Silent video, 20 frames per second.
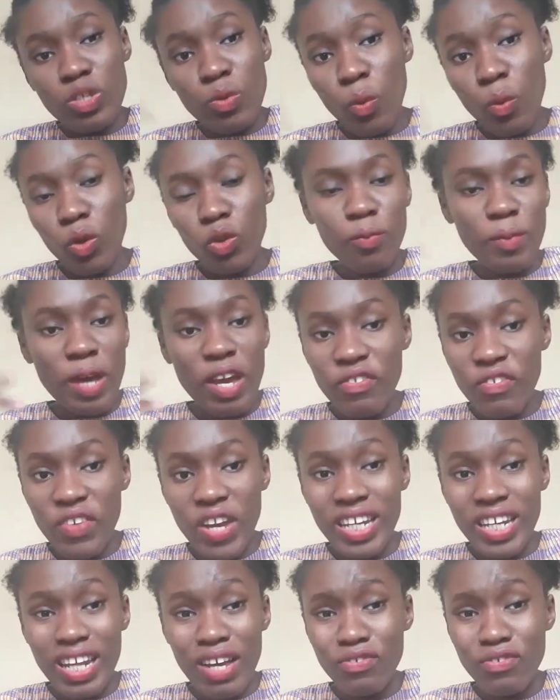one of my
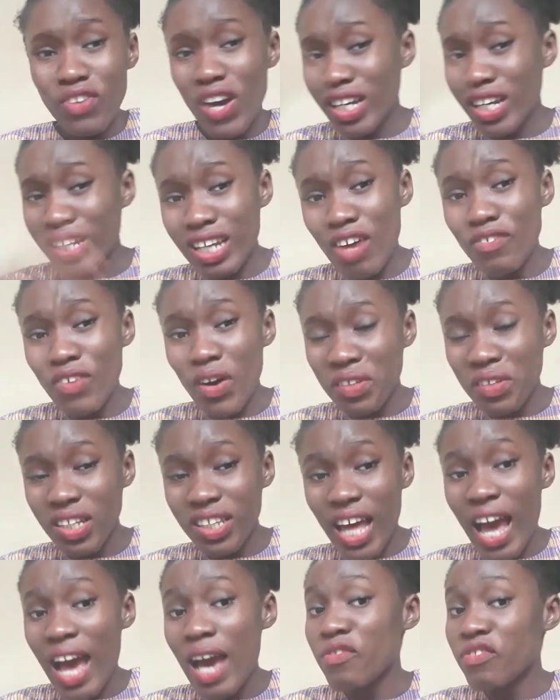friends that found out
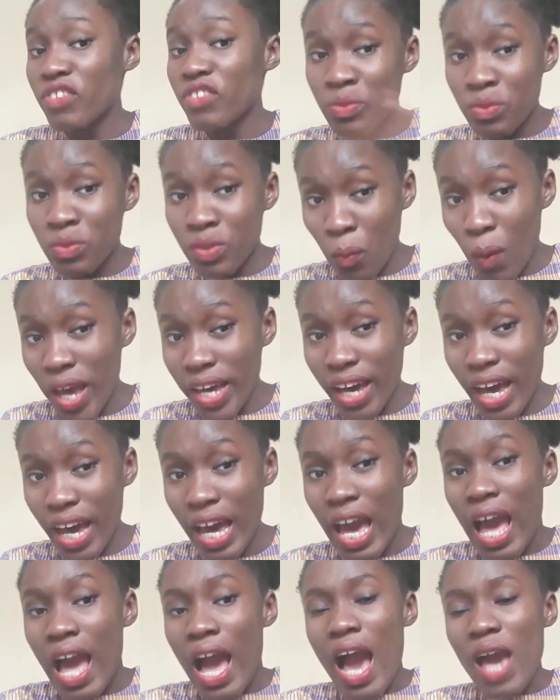that I am friends with the white
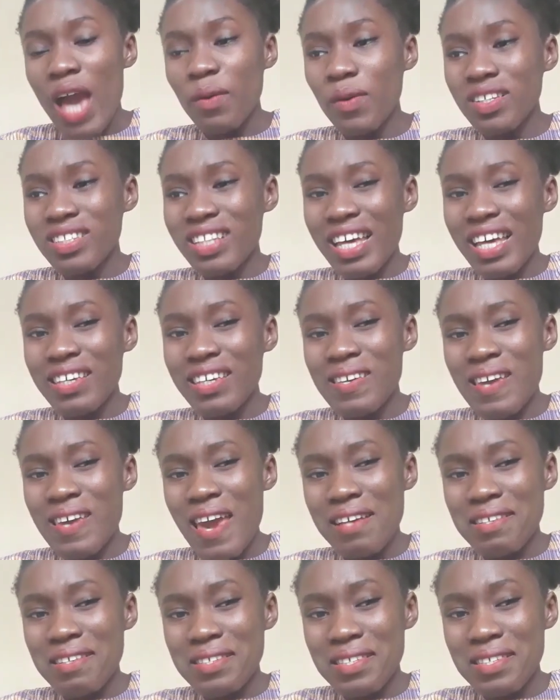guy, and he was like,
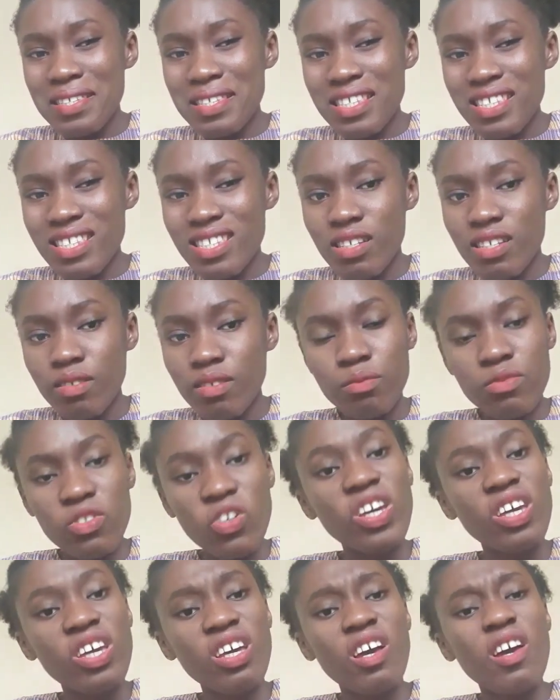yes.
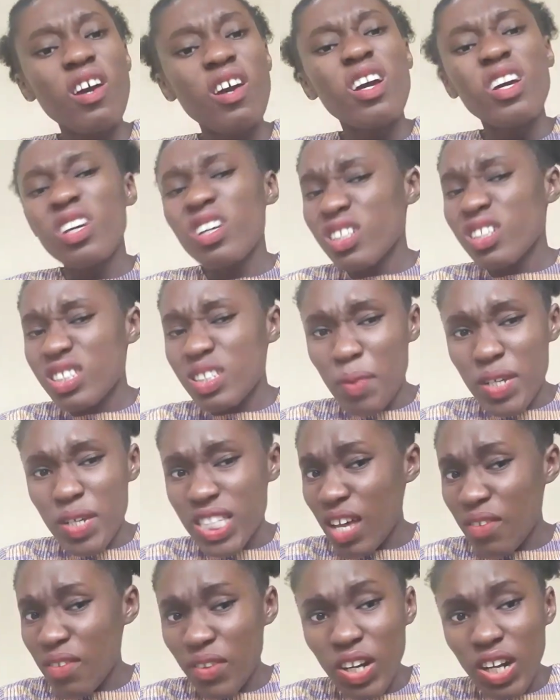Okay, the
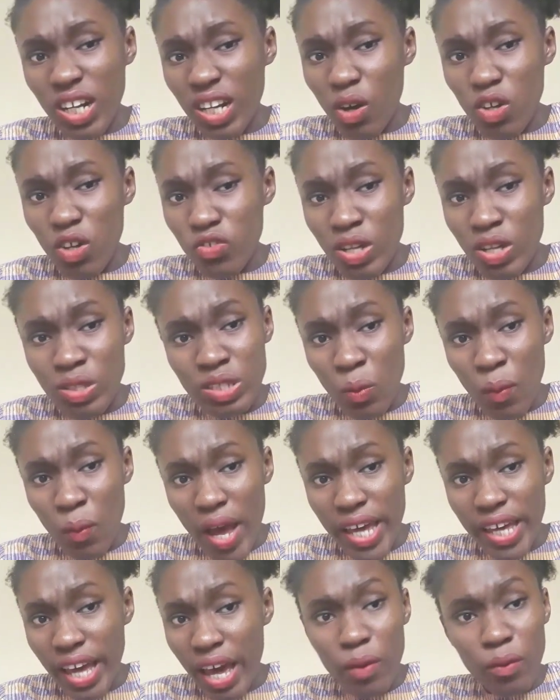person that found out that I was friends with the
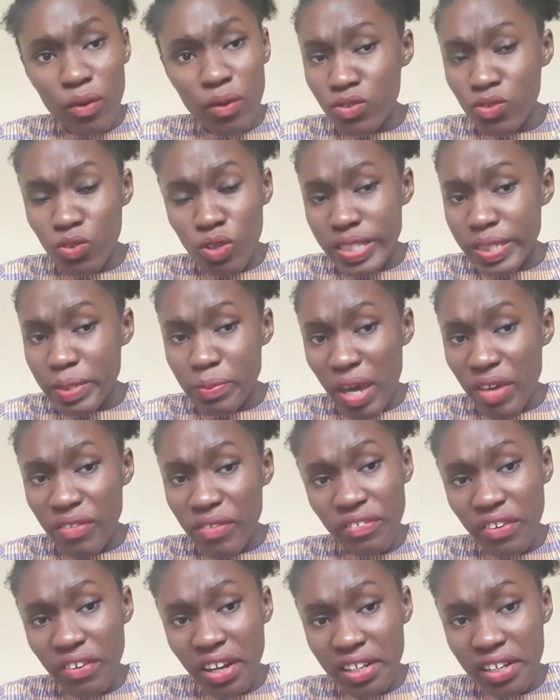white guy was not my
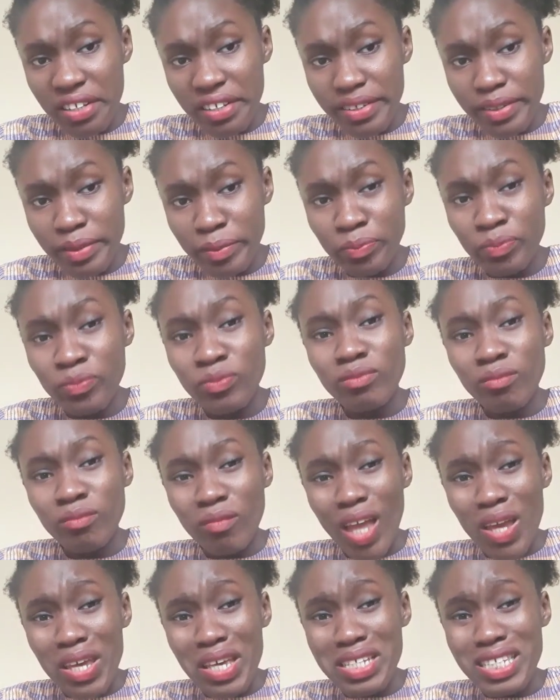friend.
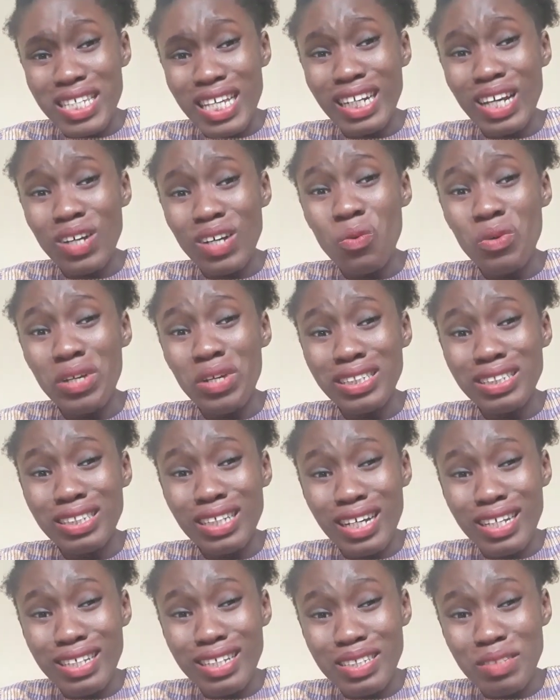He was an
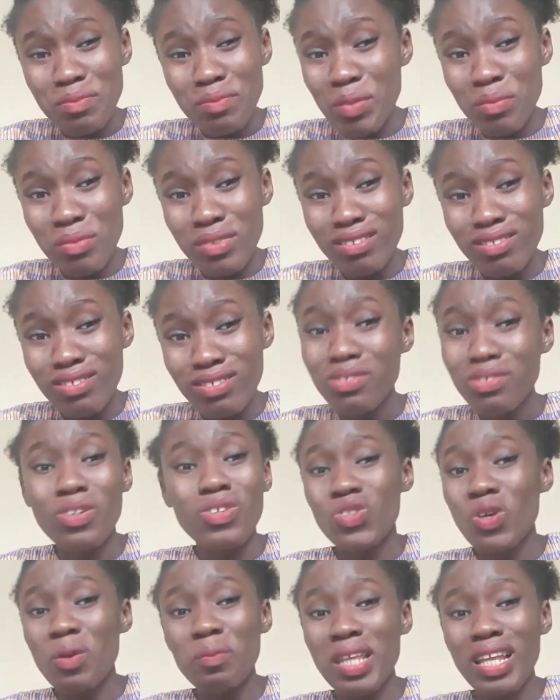acquaintance maybe
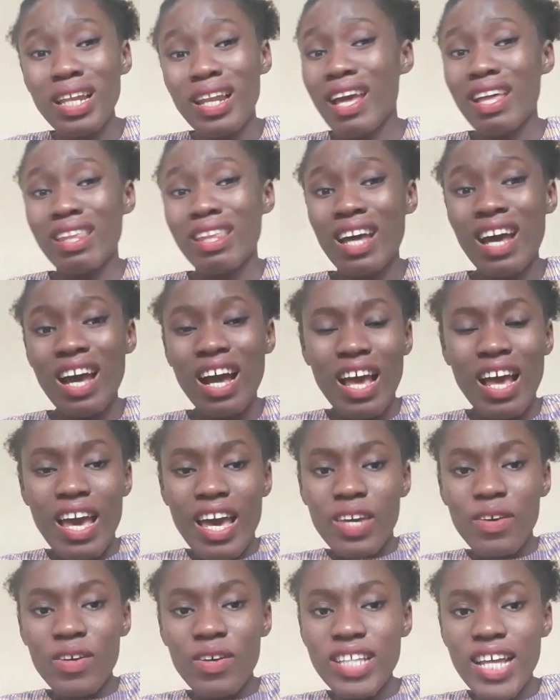or something like that.
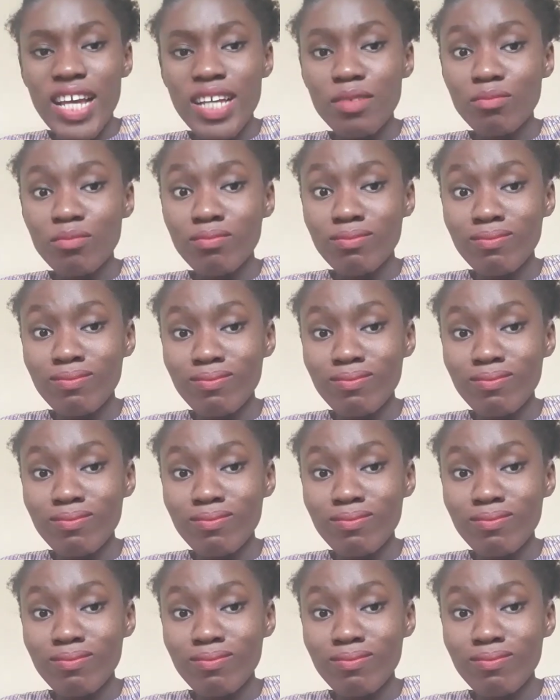He was like,